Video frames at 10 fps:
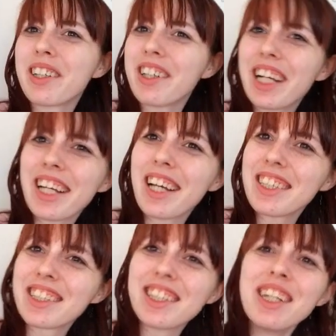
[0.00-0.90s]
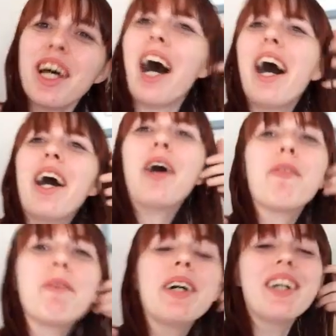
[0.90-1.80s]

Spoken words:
girl, I guess.